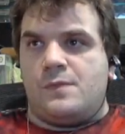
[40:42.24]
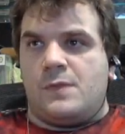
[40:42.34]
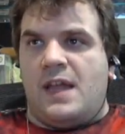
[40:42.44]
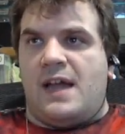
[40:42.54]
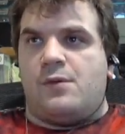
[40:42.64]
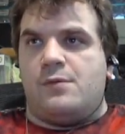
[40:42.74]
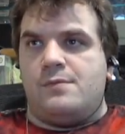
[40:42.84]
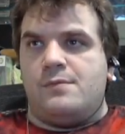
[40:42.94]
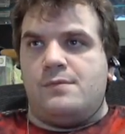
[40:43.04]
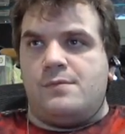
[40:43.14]
Ow.
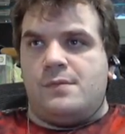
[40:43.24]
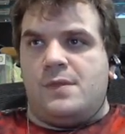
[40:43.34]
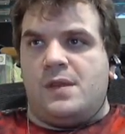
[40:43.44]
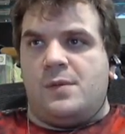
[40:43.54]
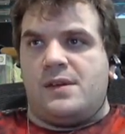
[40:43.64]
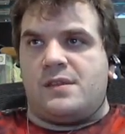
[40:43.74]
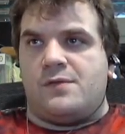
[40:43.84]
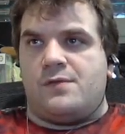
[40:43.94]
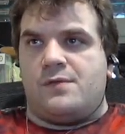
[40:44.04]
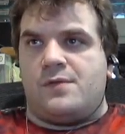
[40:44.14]
Then we hit the
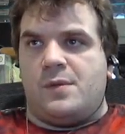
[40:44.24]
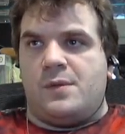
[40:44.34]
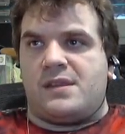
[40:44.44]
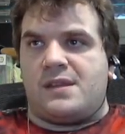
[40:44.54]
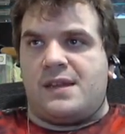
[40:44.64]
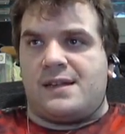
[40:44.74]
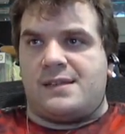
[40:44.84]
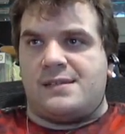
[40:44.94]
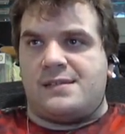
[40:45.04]
then we hit the cactus.